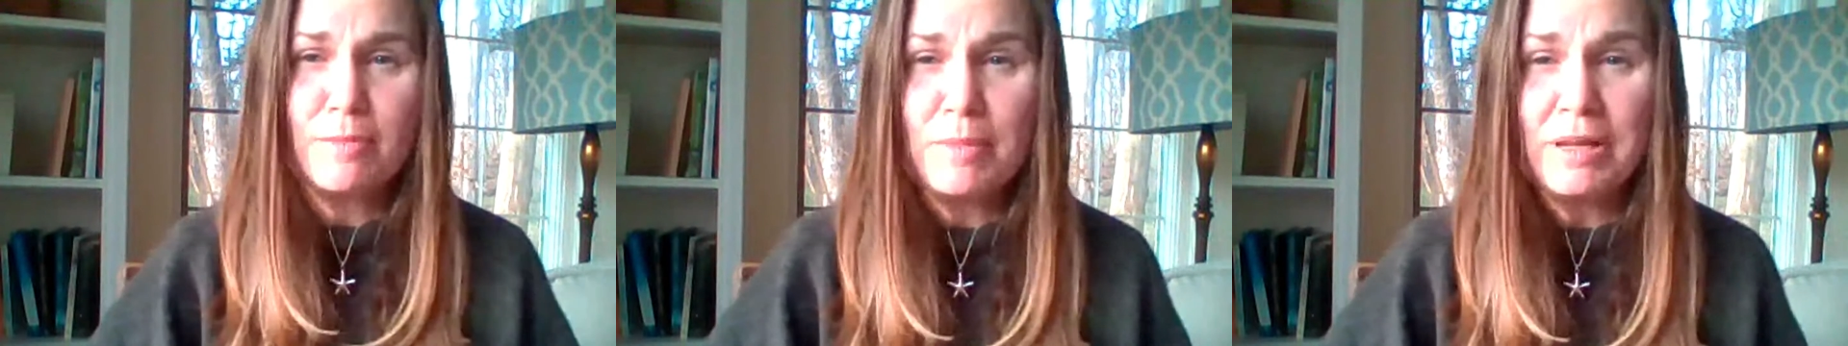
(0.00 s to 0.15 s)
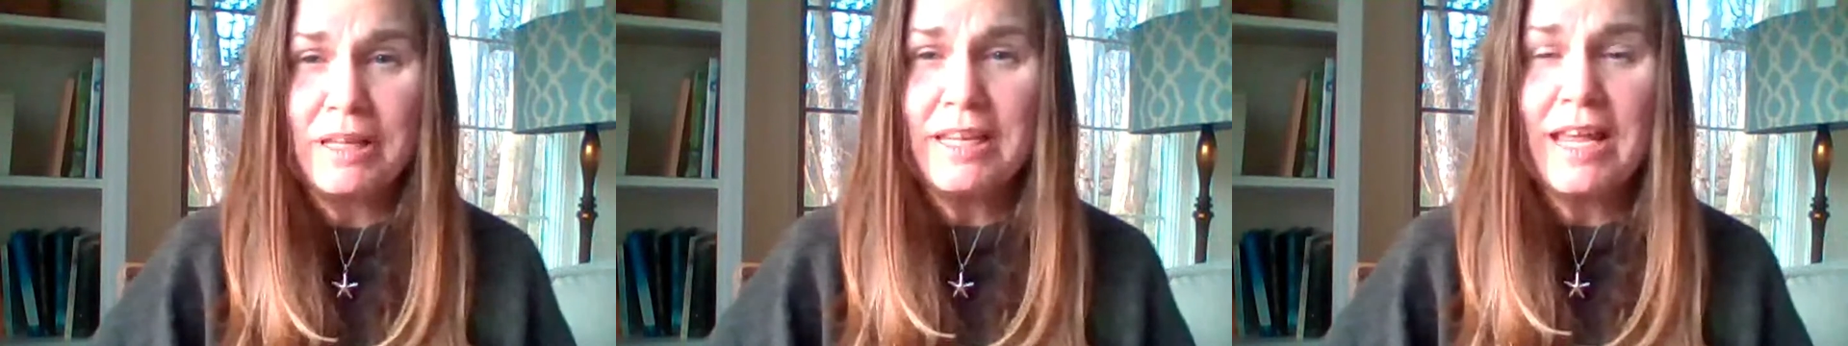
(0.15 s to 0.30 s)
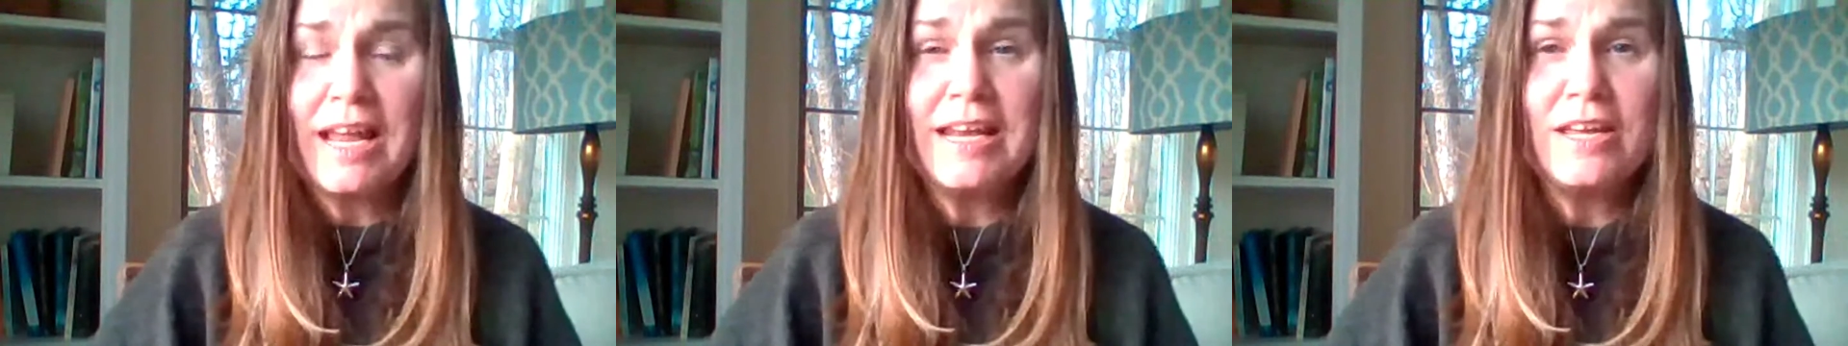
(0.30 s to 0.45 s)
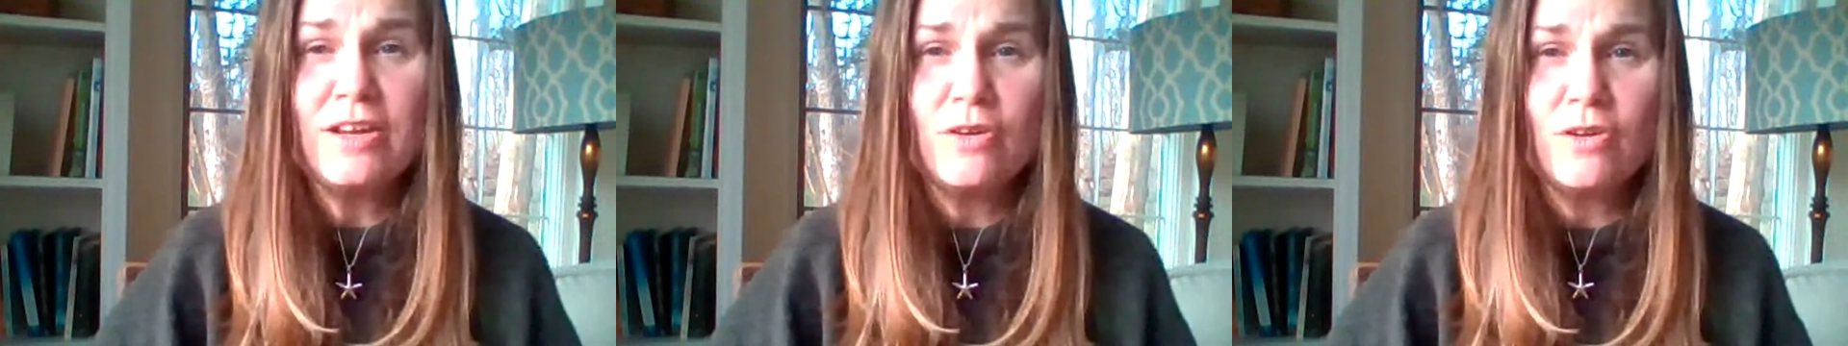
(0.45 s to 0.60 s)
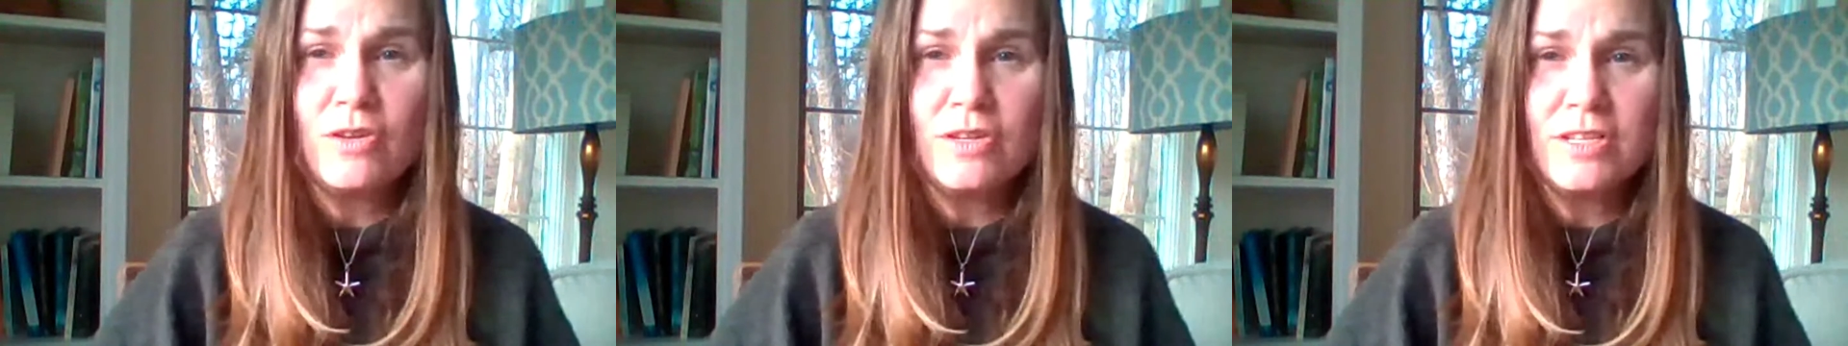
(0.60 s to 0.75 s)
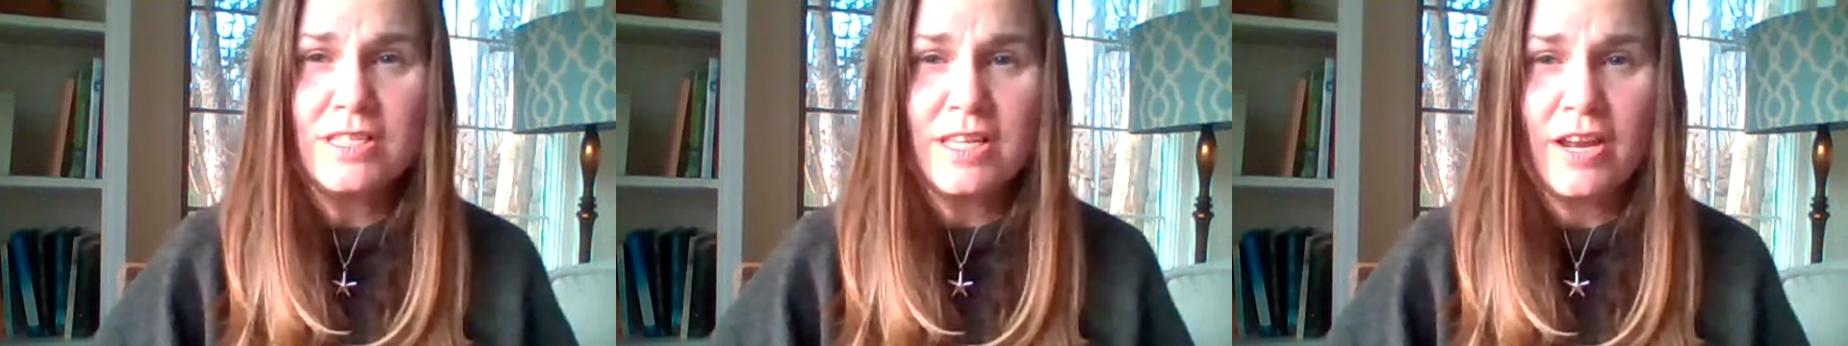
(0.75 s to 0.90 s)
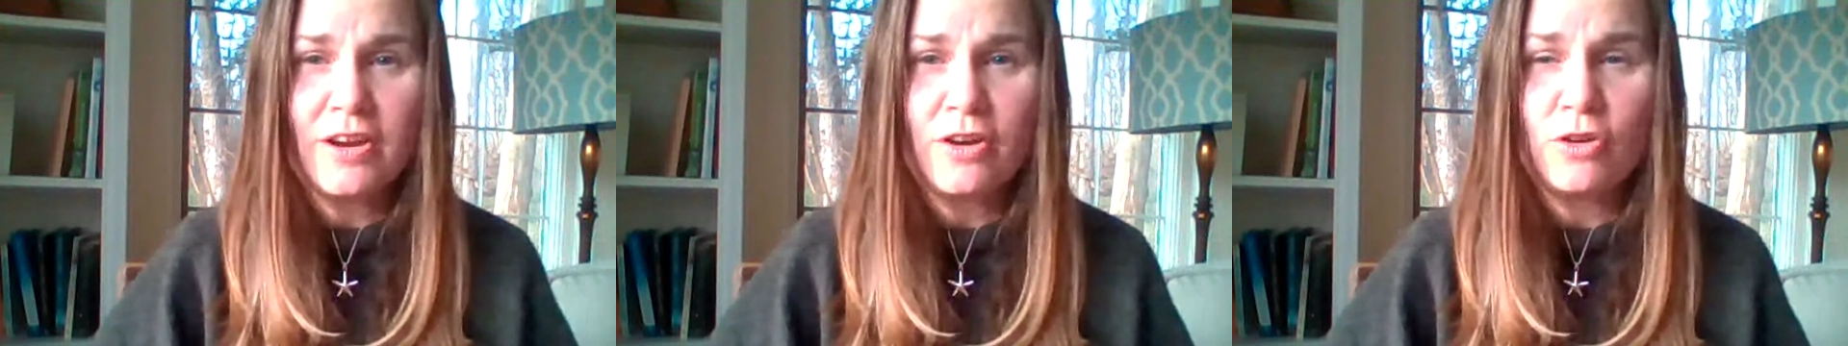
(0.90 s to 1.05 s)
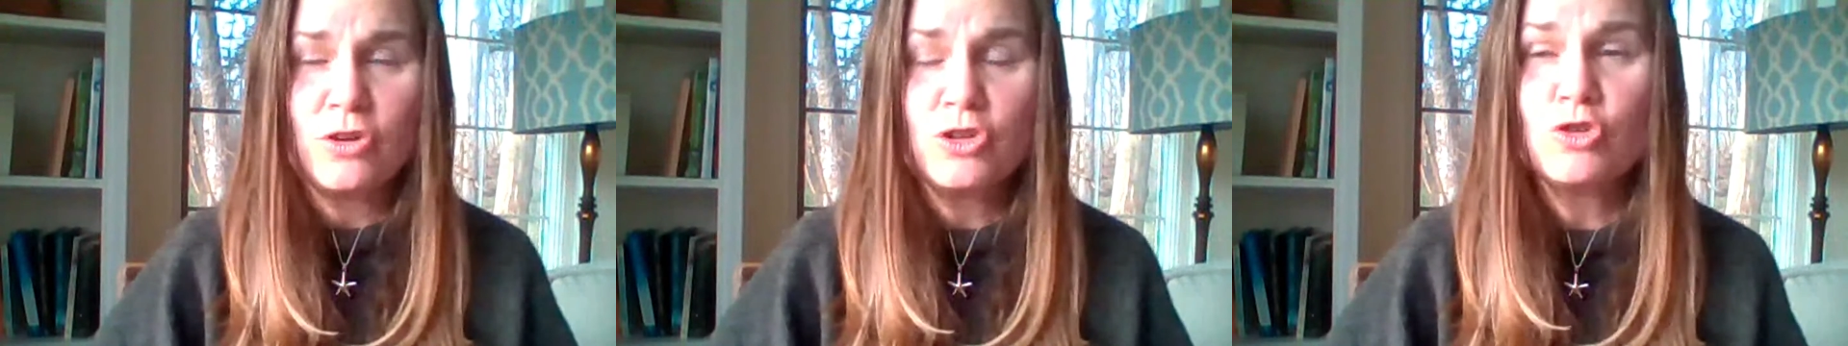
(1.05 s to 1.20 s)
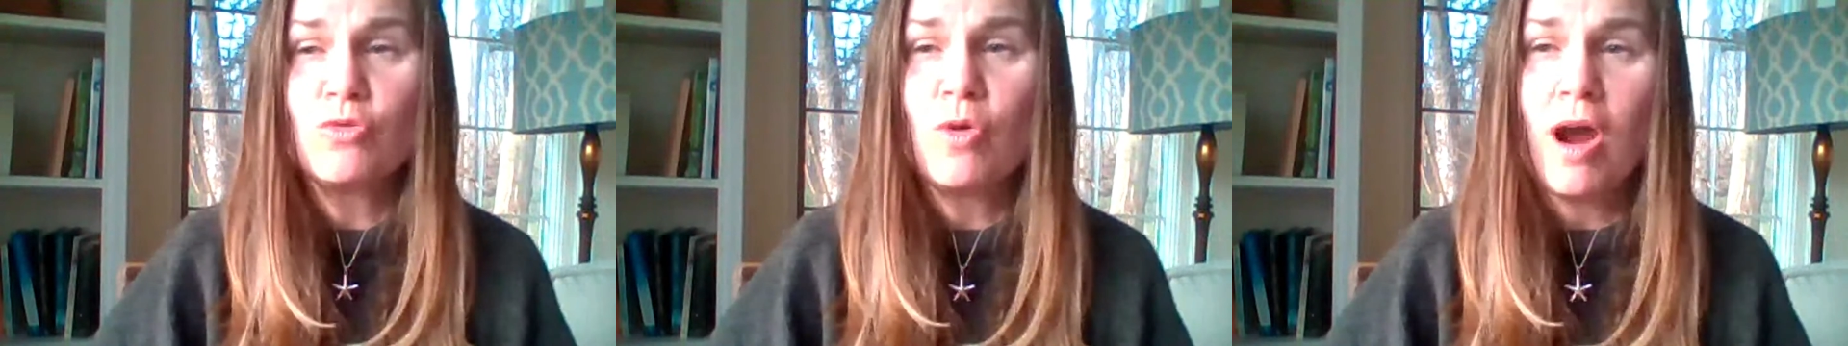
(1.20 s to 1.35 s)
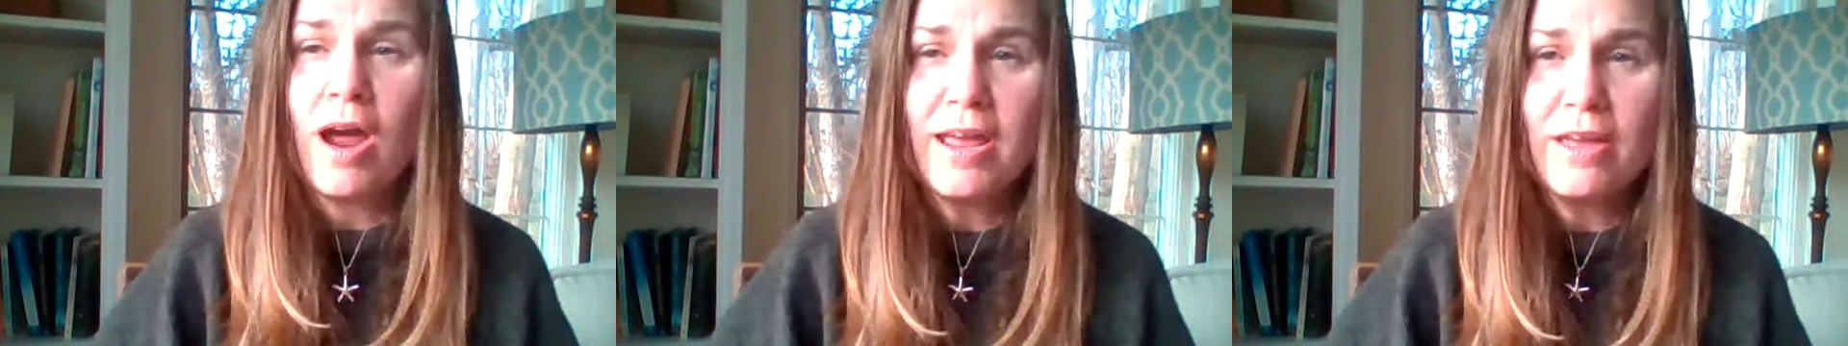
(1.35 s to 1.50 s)
millennials that are
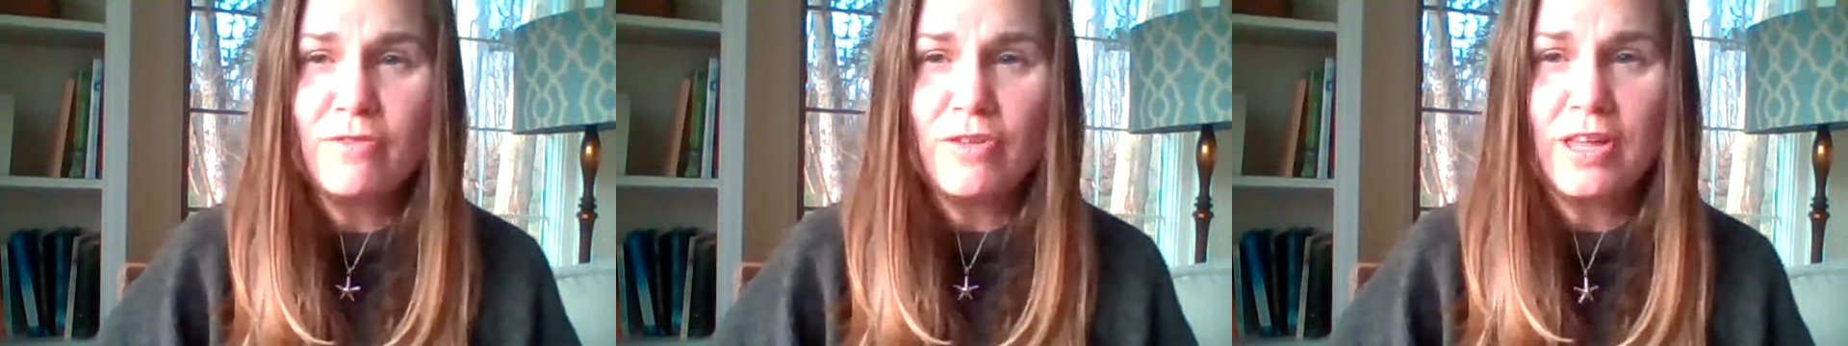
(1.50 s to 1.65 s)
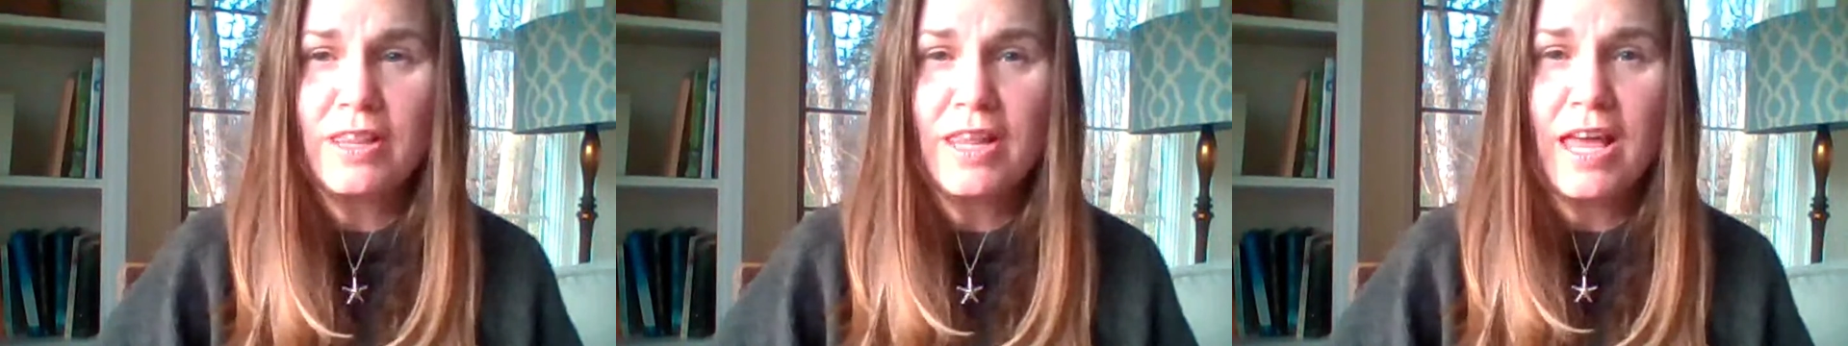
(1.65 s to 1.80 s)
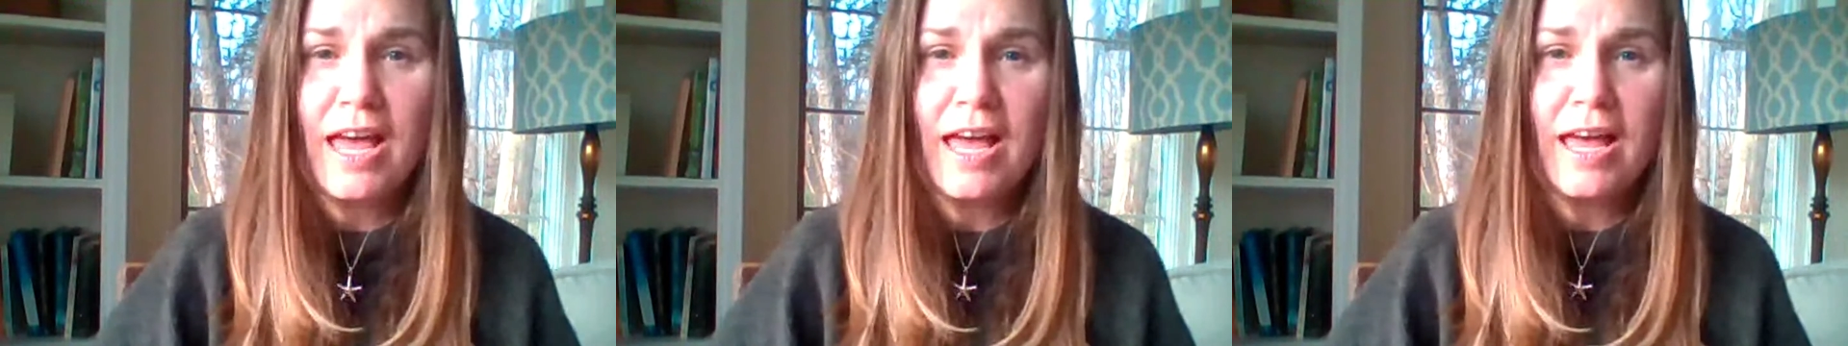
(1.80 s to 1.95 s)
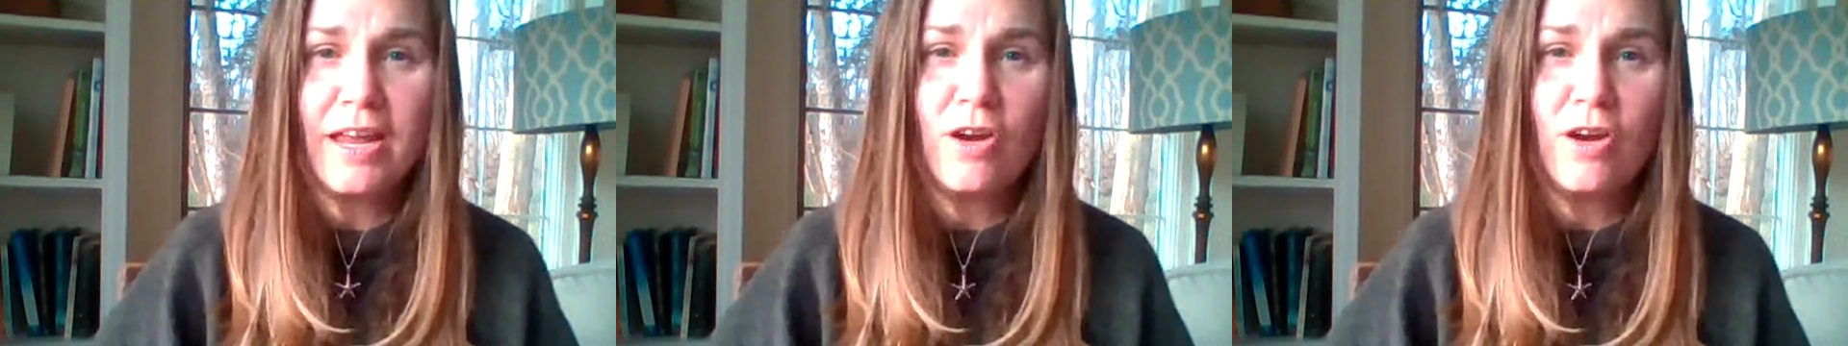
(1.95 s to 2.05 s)
driving that